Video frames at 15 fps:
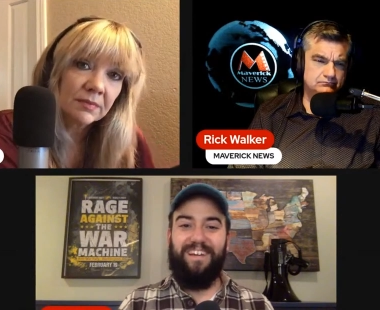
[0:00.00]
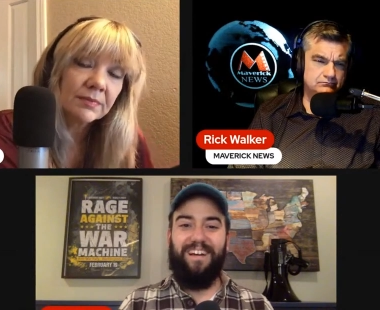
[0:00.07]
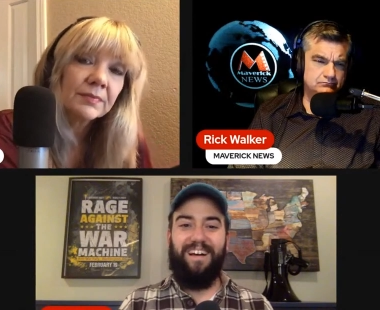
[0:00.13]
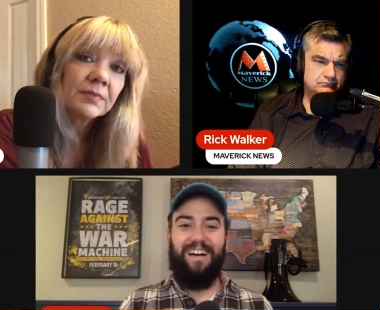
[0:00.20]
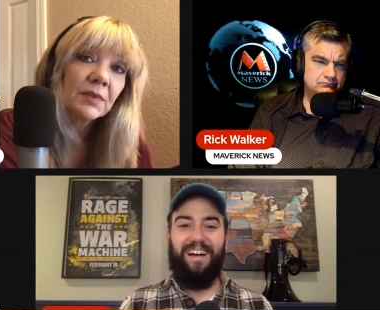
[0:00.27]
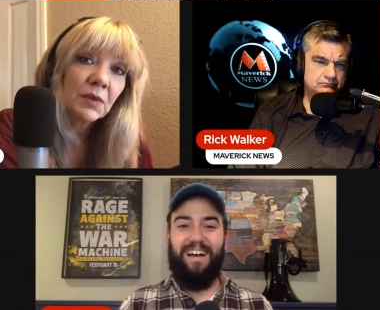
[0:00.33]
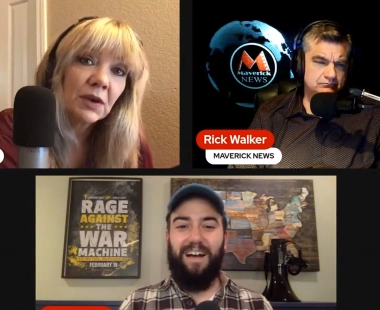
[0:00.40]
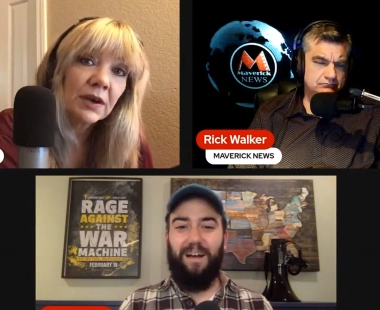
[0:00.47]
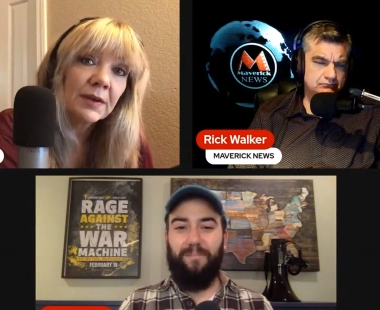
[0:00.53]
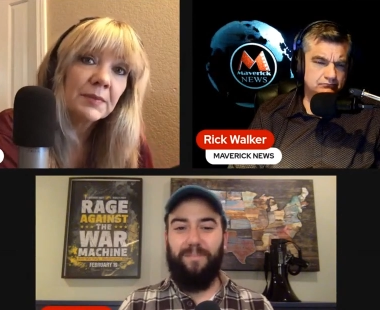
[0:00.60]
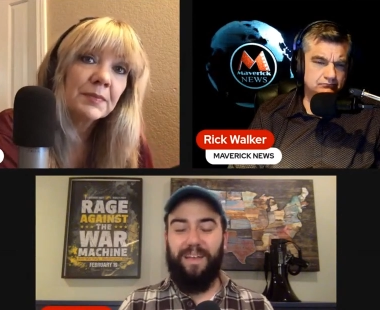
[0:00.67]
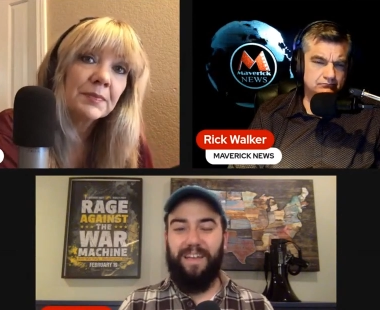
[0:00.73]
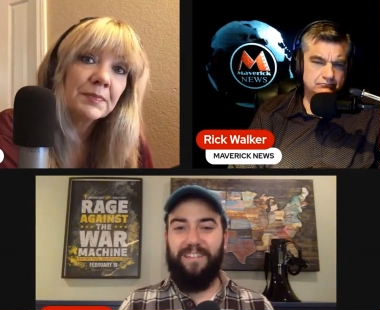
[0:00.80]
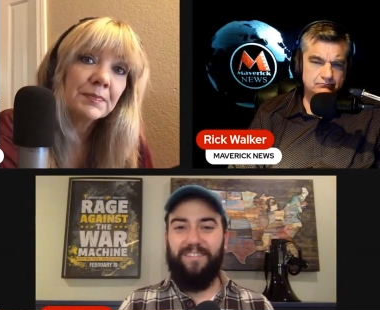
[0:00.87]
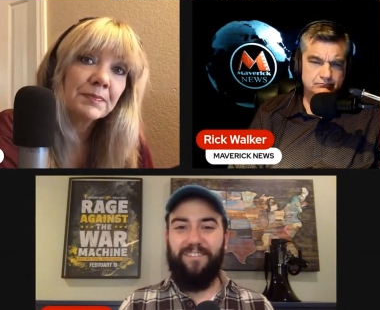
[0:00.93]

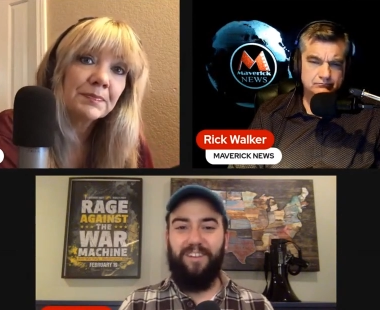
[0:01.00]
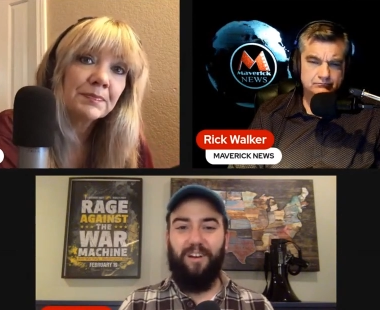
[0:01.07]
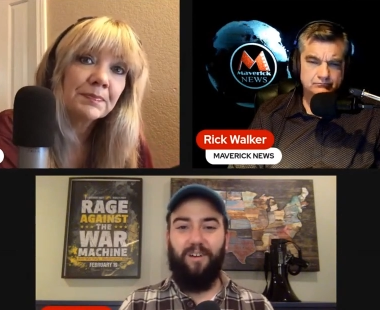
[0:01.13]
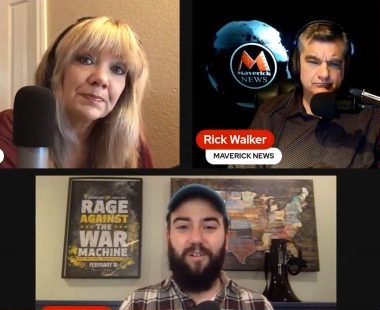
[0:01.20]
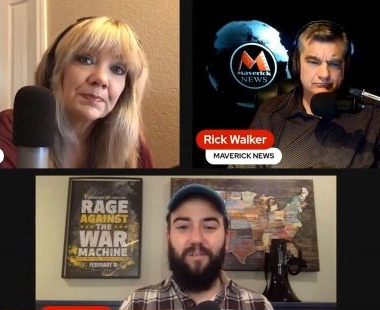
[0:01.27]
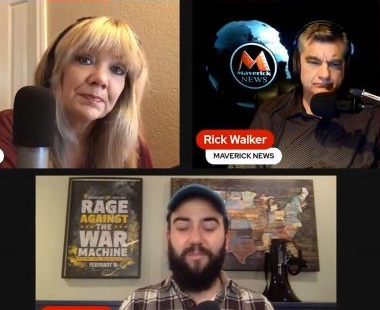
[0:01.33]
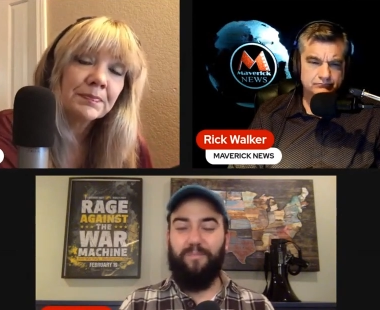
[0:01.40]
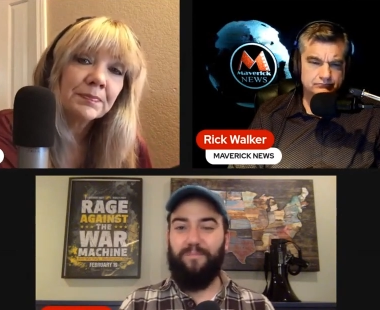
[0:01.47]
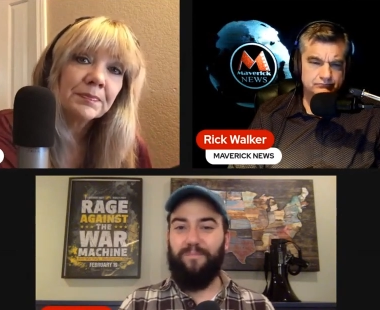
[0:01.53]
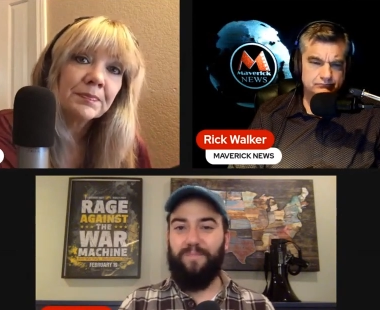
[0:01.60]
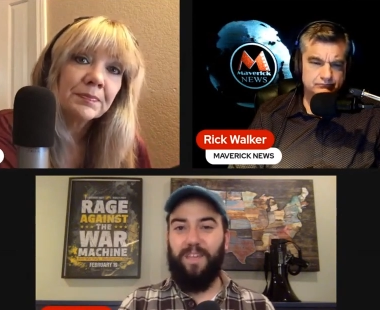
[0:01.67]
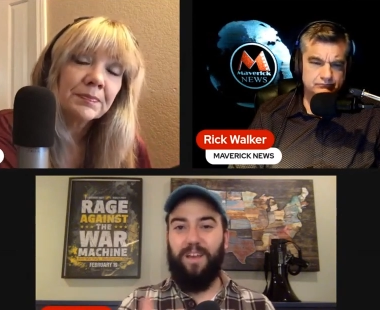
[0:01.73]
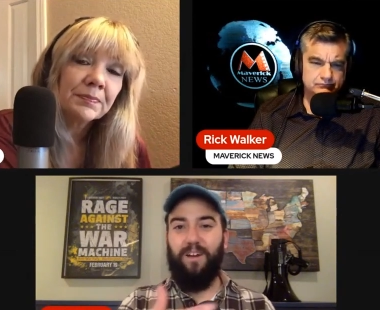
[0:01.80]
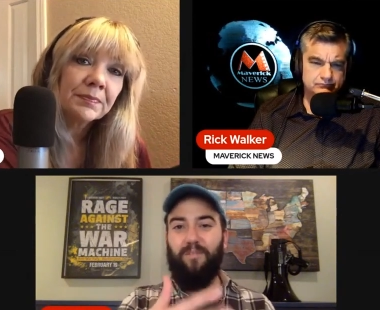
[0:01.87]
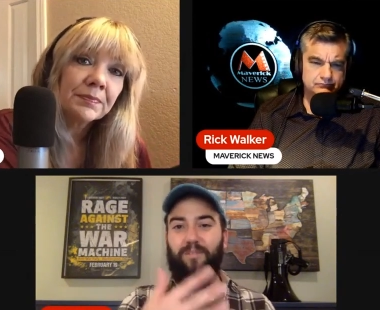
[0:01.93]
Speaker 1: um, and so
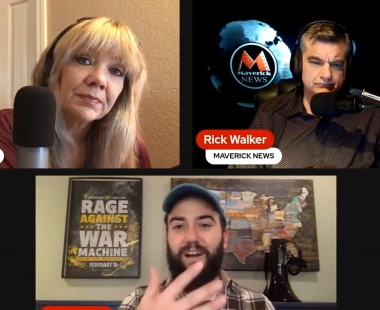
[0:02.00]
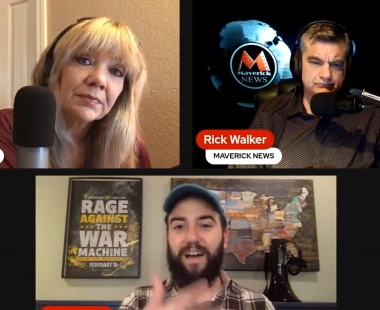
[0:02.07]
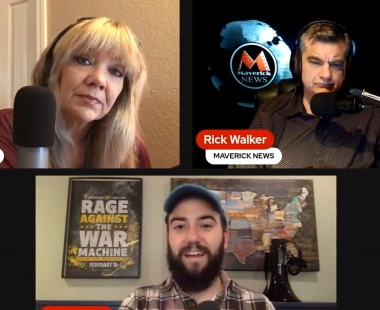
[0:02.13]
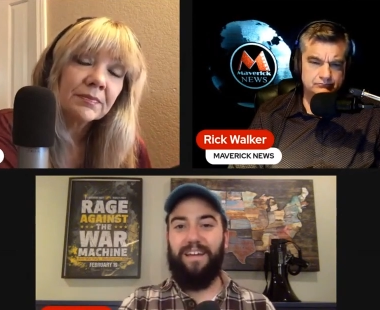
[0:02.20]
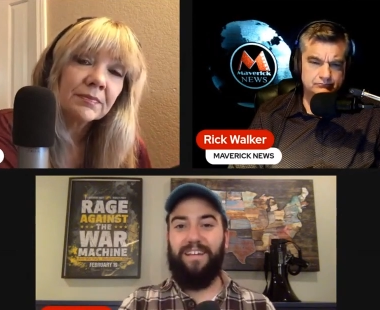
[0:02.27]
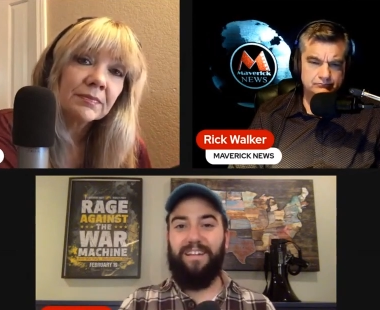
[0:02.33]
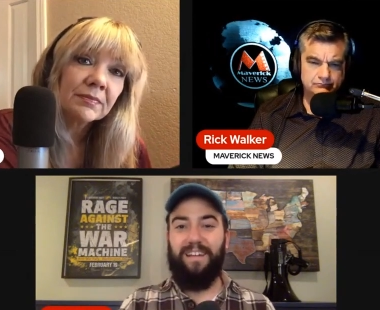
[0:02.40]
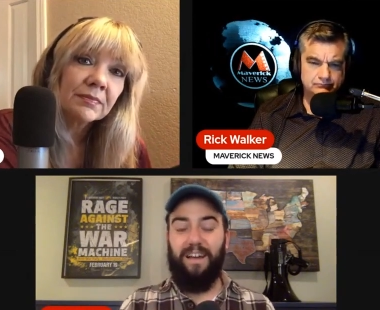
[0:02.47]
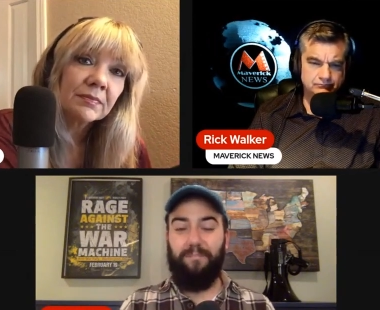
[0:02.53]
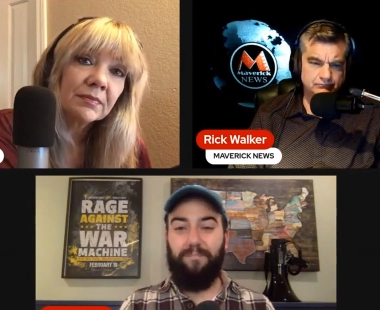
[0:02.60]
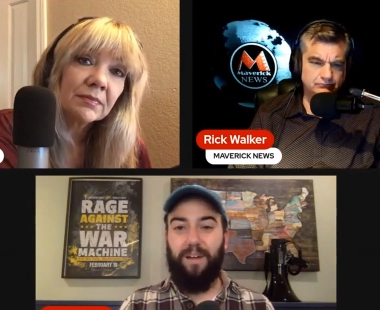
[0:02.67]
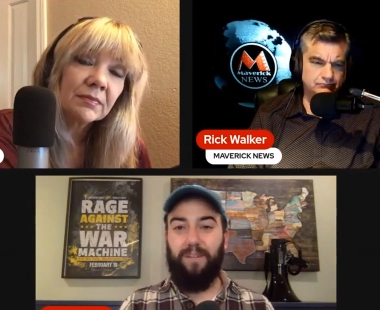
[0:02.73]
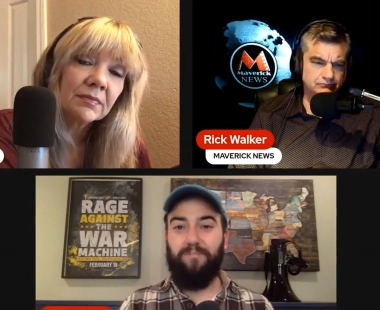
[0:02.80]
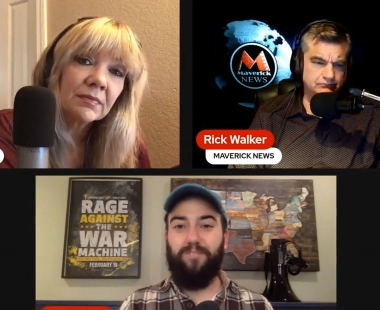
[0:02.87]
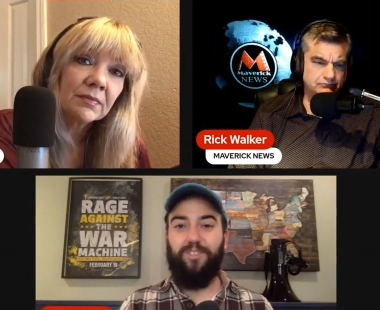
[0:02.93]
you know I I'm
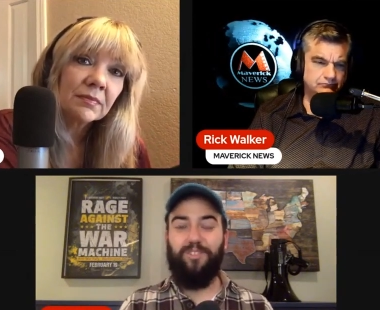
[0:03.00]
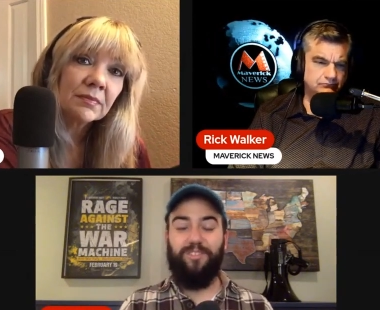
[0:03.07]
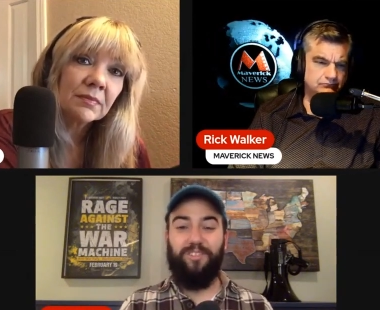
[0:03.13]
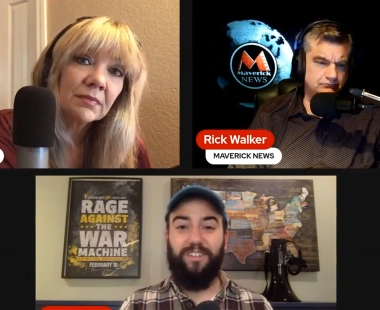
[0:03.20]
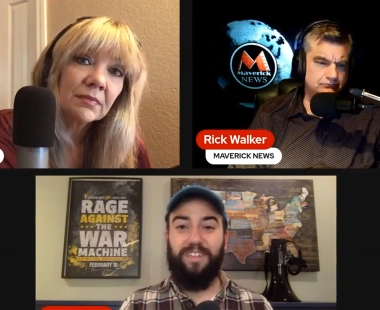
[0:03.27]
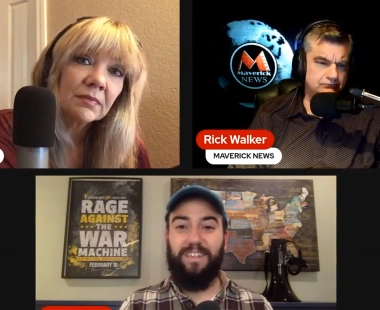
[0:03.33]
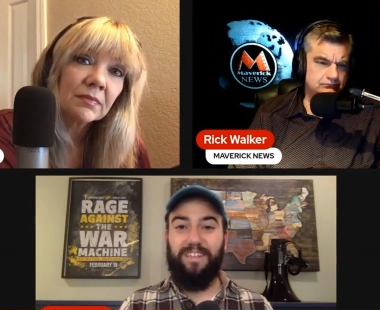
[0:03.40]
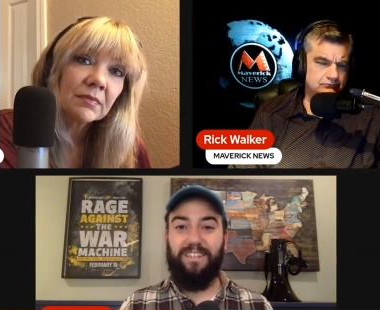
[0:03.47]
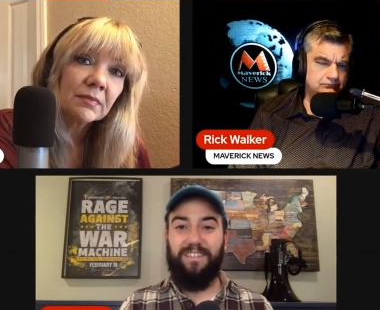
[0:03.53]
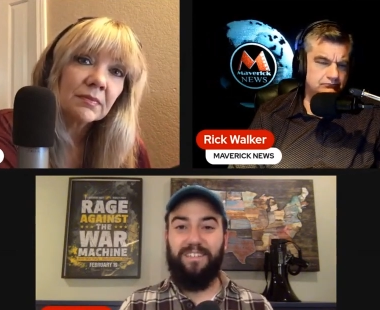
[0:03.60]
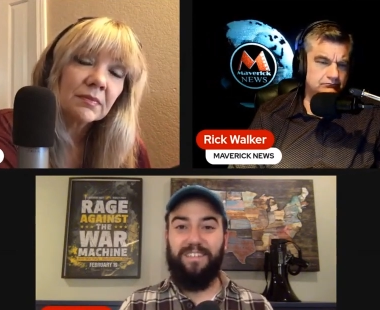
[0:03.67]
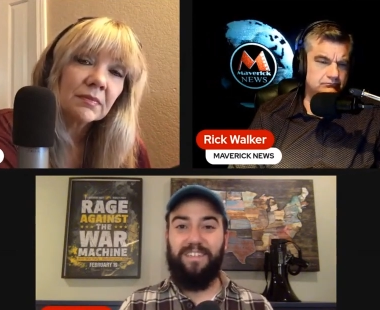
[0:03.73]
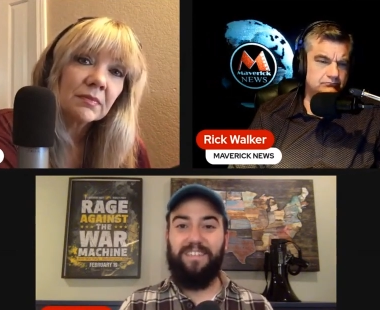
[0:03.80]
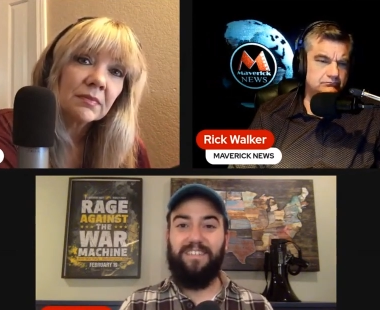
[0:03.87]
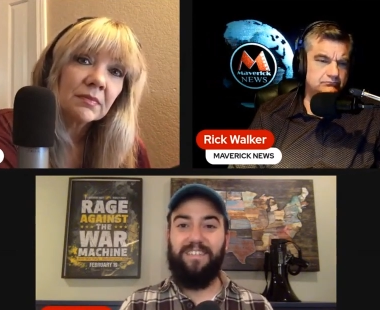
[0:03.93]
I'm sure they're gonna
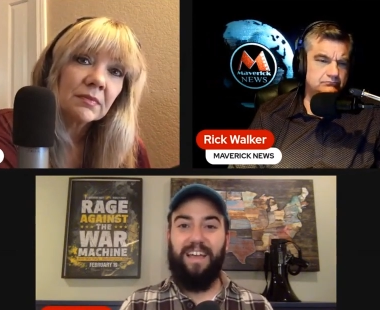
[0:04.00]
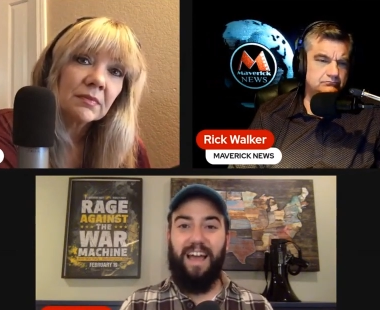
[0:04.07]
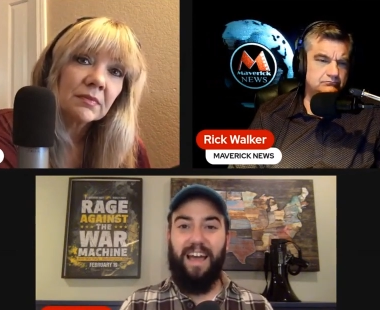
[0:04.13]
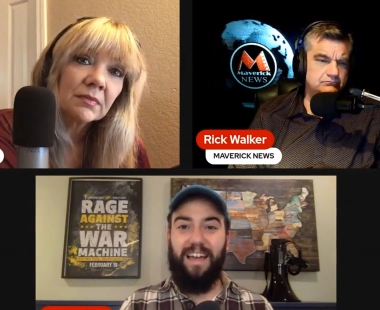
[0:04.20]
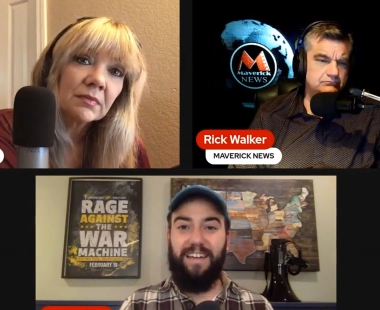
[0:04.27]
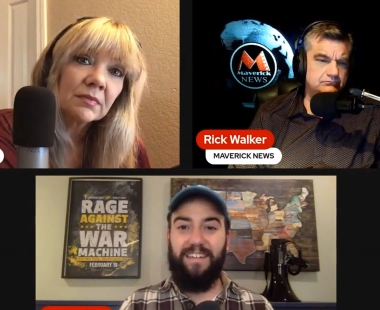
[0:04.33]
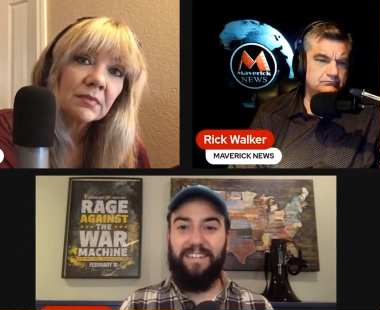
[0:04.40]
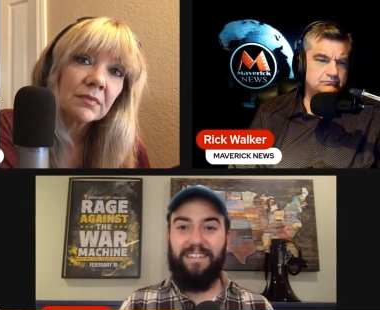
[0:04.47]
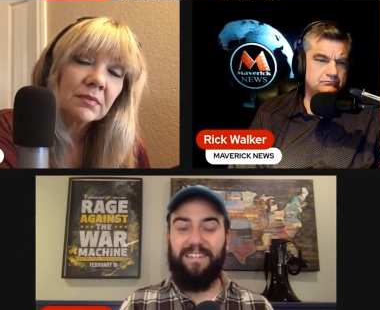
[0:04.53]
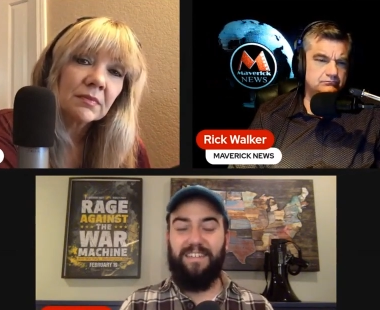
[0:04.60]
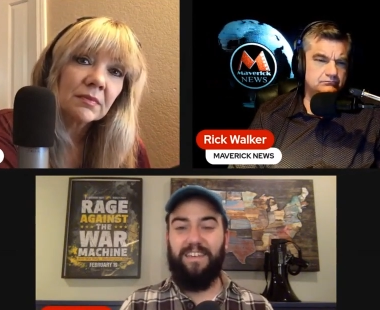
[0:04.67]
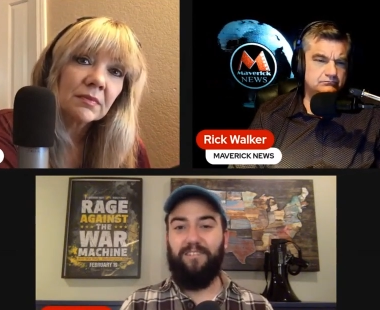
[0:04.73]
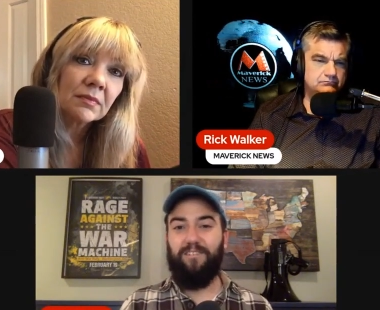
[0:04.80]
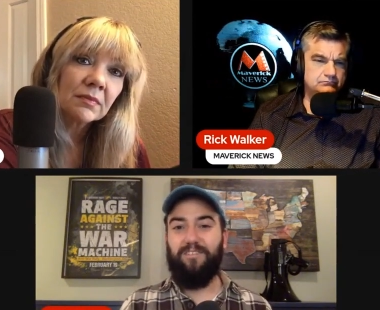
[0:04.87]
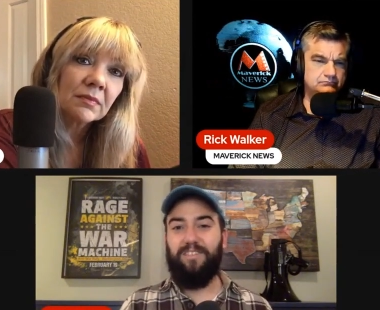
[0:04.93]
stick to that, and
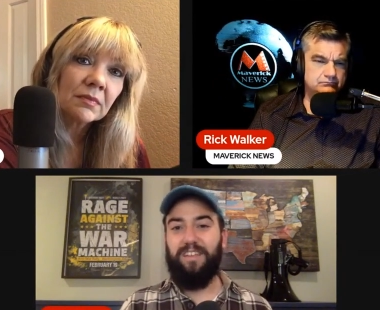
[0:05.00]
you know